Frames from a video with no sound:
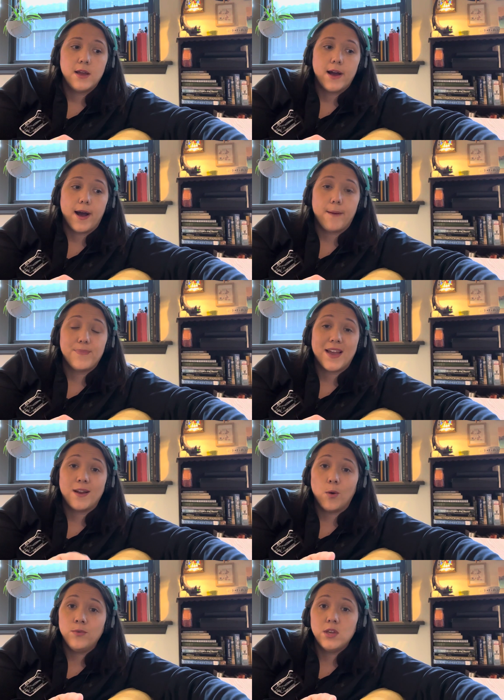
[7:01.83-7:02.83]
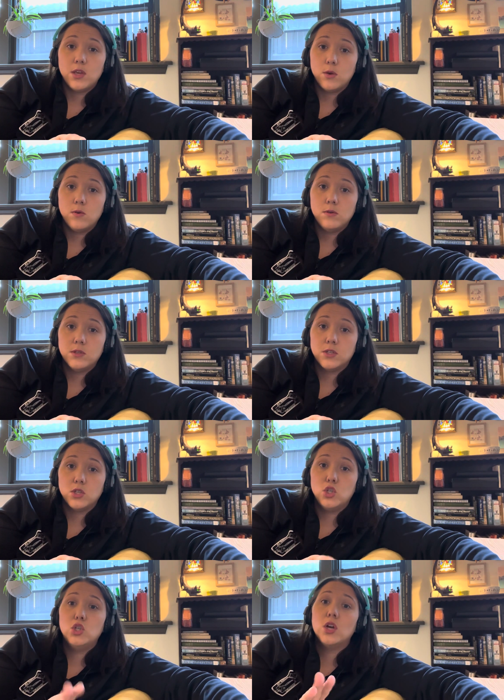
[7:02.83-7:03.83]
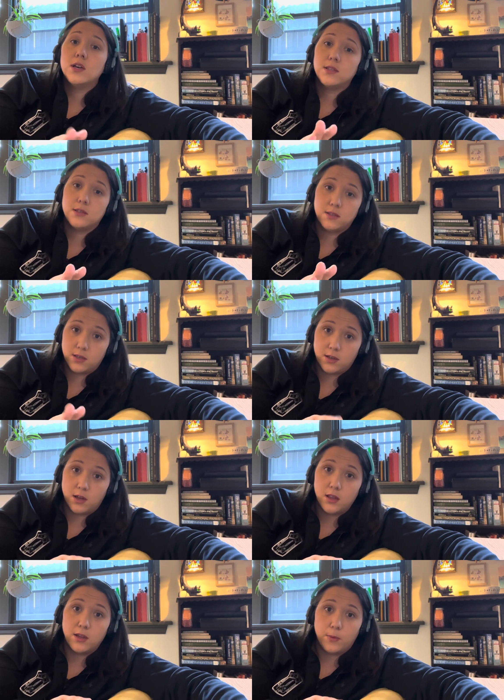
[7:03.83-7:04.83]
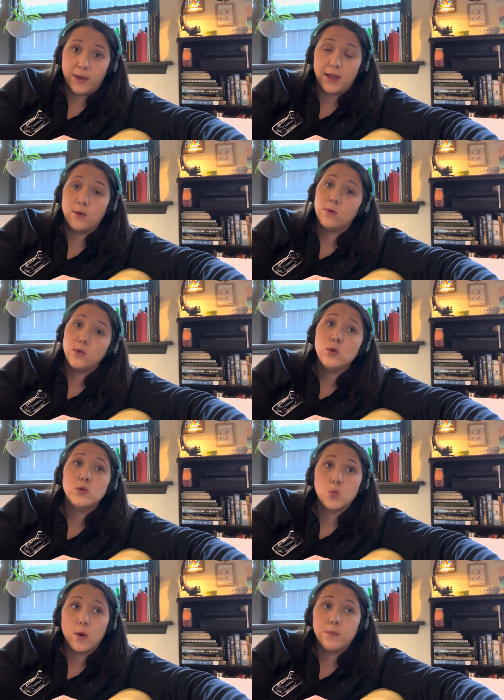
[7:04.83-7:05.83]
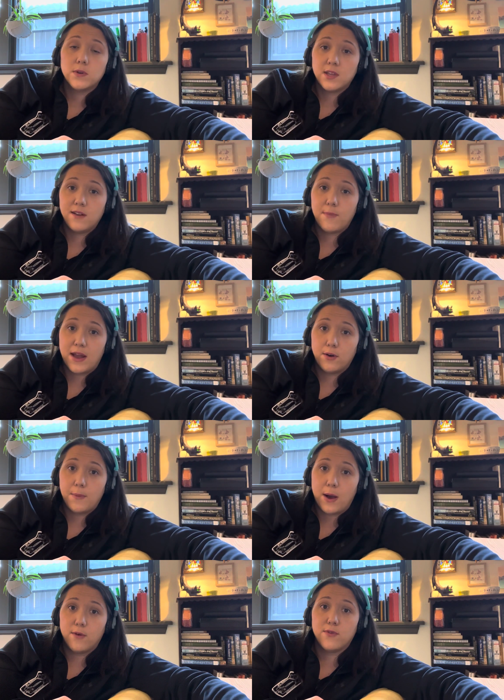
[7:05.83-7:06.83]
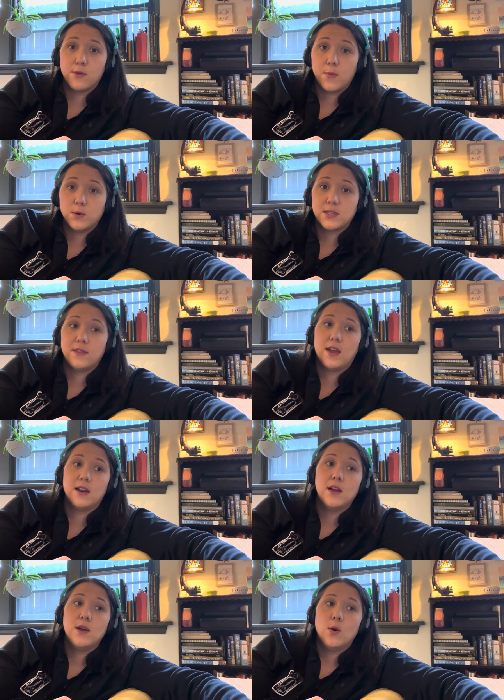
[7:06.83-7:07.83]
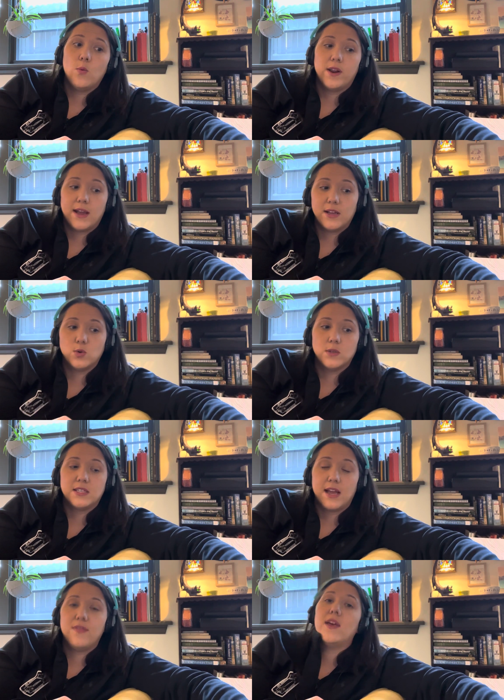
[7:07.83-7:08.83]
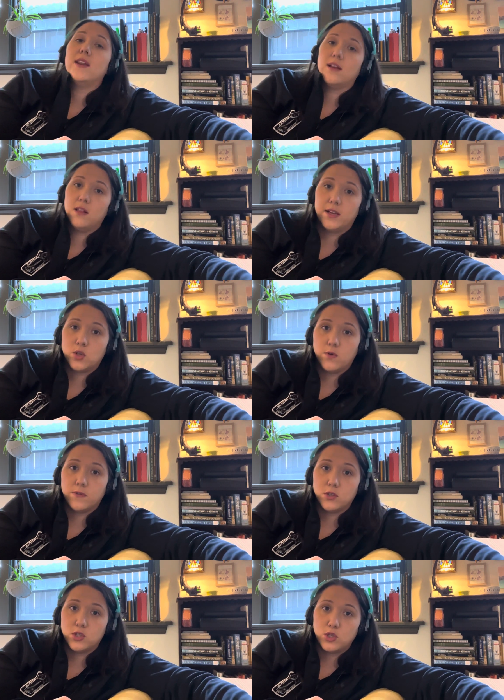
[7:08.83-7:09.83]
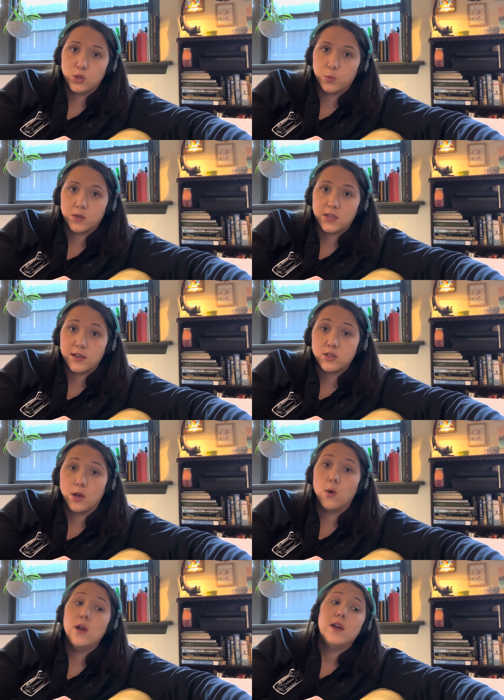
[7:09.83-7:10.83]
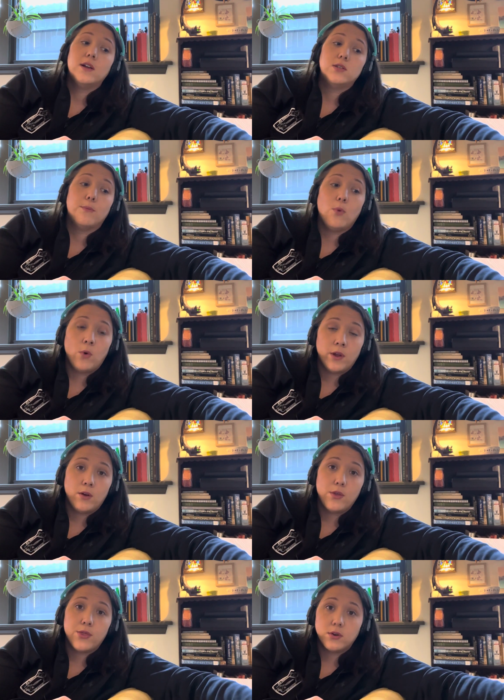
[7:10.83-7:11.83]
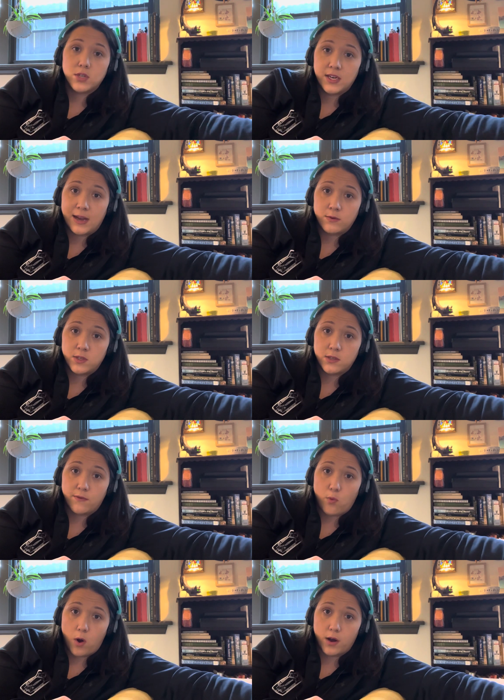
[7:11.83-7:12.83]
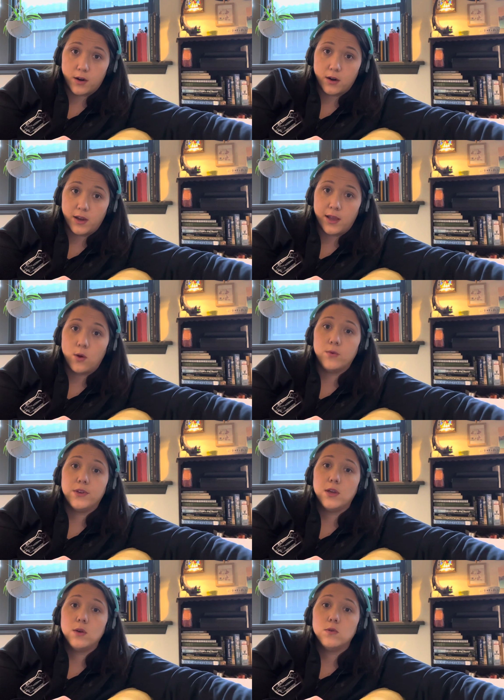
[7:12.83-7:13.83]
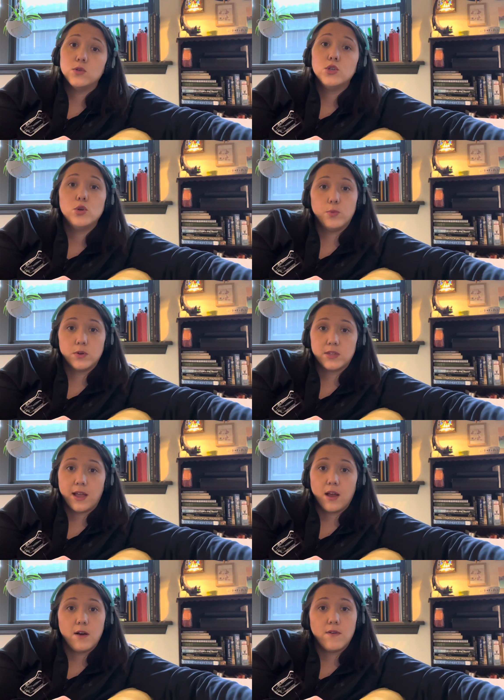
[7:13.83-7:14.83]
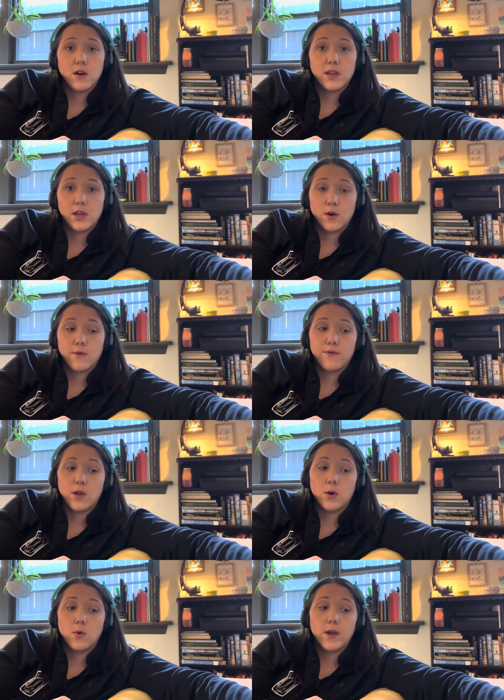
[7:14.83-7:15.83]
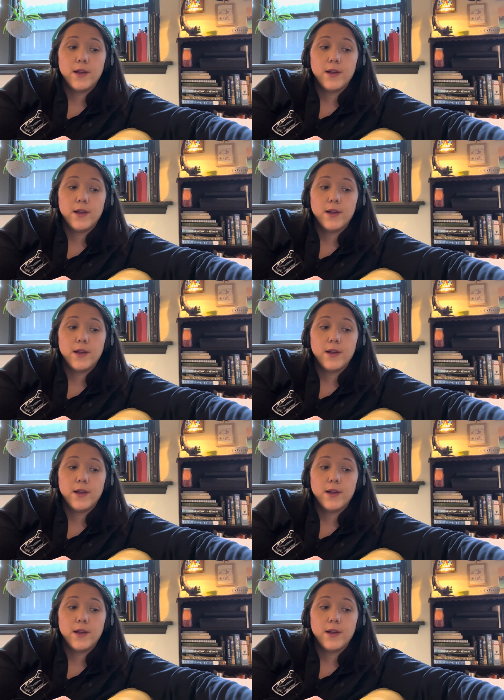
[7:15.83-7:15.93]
And it only used just a little bit. It used 1% of battery power for the most, and then when it got towards the end, then it clicked over to 2%. So to boil 13 ounces of water, it only used 2% of our EcoFlow